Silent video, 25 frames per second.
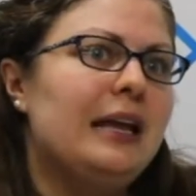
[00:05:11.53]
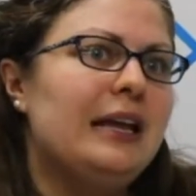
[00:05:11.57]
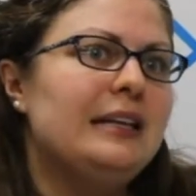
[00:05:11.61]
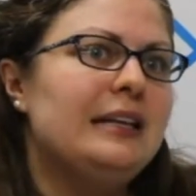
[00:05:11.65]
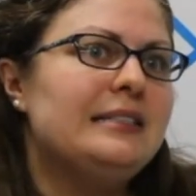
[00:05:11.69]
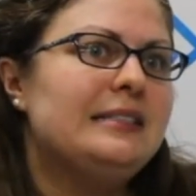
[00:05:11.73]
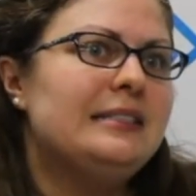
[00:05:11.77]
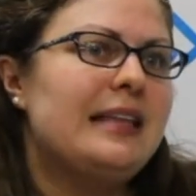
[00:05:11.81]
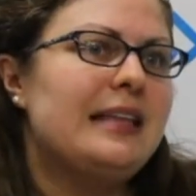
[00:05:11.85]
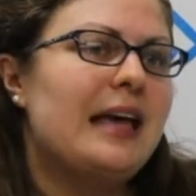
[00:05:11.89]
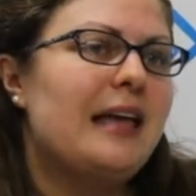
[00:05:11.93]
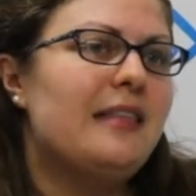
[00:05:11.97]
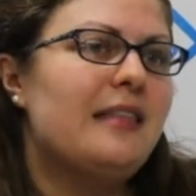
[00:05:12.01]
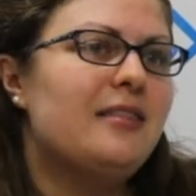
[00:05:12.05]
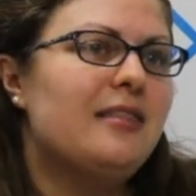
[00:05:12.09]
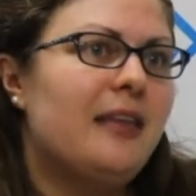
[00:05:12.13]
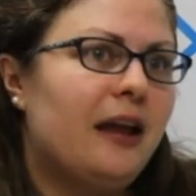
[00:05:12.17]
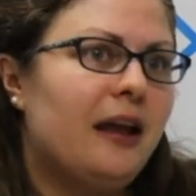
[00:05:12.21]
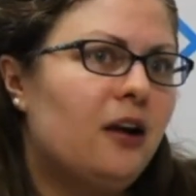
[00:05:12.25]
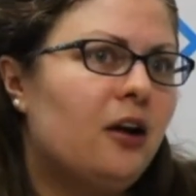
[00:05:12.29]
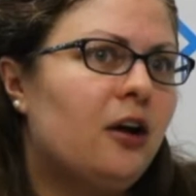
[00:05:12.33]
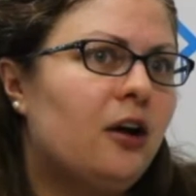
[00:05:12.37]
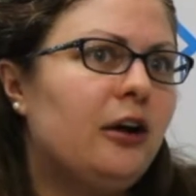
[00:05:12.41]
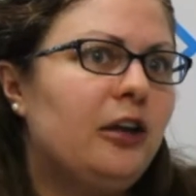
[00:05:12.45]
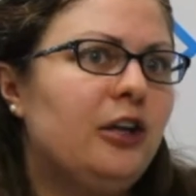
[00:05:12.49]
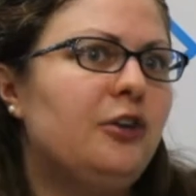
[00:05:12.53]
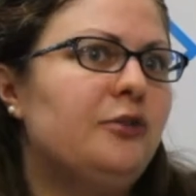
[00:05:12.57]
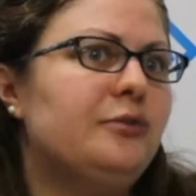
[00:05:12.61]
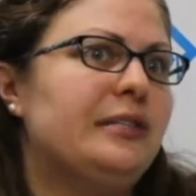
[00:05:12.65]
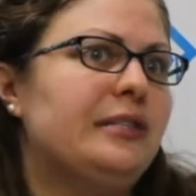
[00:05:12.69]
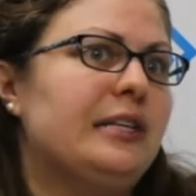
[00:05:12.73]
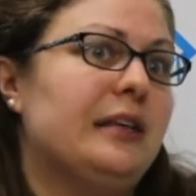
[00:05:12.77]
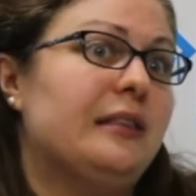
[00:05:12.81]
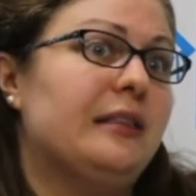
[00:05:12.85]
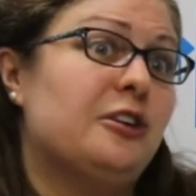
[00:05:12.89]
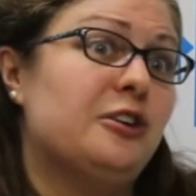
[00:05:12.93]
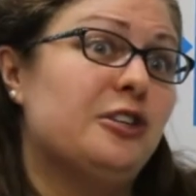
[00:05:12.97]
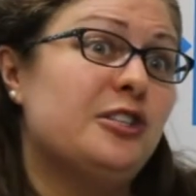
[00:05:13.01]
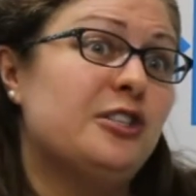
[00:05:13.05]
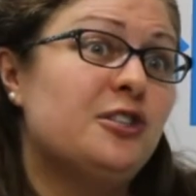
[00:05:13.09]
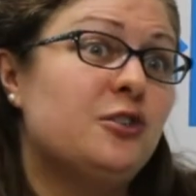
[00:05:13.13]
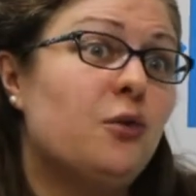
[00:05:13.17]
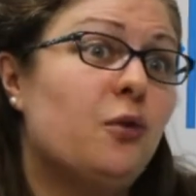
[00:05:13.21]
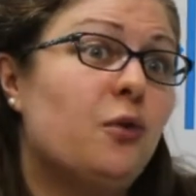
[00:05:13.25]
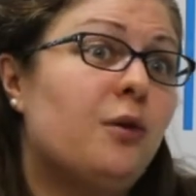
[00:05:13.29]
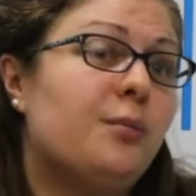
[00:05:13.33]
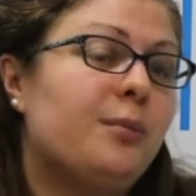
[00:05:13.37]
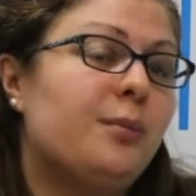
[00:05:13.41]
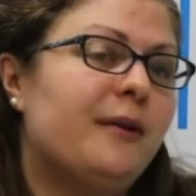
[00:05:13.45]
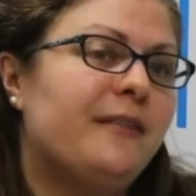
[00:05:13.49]
is that they are using their
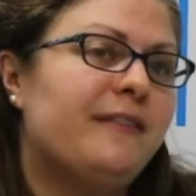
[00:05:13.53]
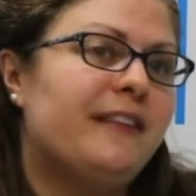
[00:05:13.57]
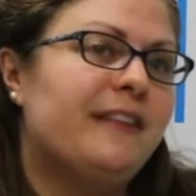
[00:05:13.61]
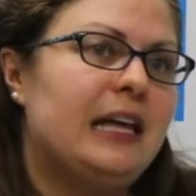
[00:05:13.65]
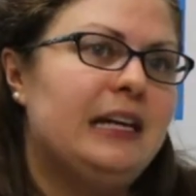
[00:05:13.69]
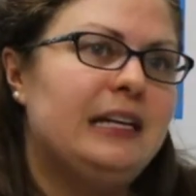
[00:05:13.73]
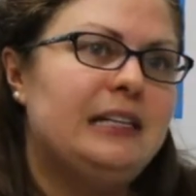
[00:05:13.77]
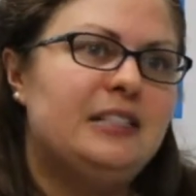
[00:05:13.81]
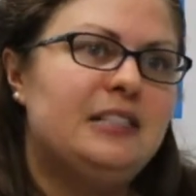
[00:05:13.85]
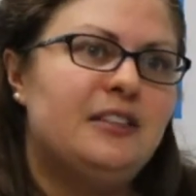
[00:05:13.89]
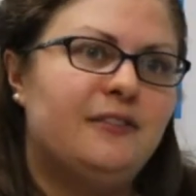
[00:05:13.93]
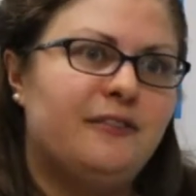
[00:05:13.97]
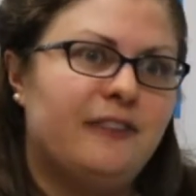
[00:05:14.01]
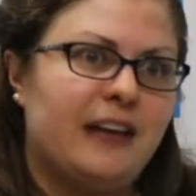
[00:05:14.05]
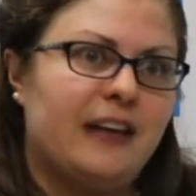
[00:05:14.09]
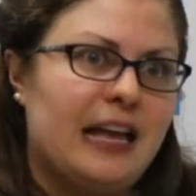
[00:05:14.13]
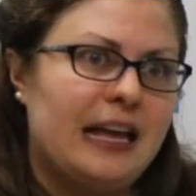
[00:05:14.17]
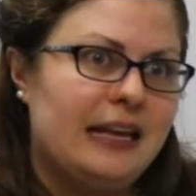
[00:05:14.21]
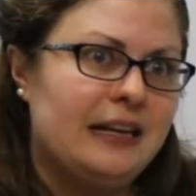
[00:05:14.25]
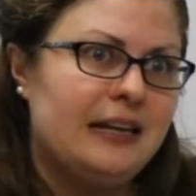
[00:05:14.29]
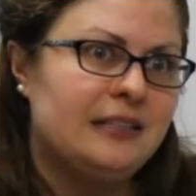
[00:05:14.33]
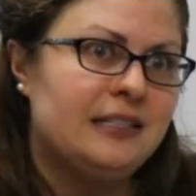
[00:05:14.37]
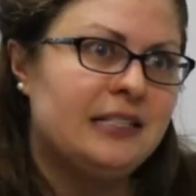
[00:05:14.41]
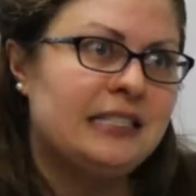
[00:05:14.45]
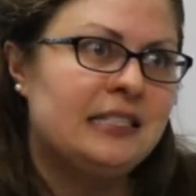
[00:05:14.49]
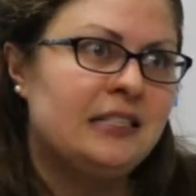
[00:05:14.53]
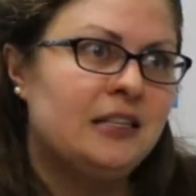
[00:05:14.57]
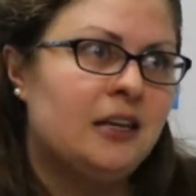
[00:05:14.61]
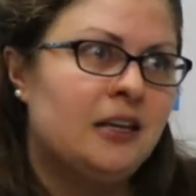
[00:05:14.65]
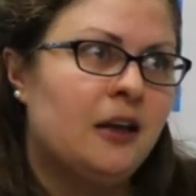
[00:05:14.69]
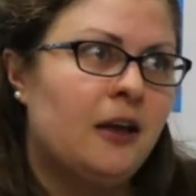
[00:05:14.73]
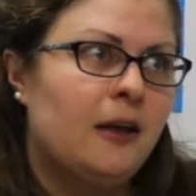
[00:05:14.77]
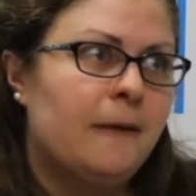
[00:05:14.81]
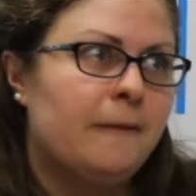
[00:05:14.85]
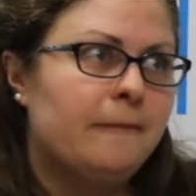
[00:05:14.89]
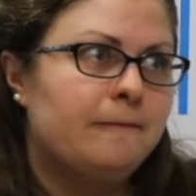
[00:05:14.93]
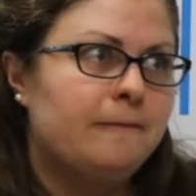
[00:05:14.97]
school provided device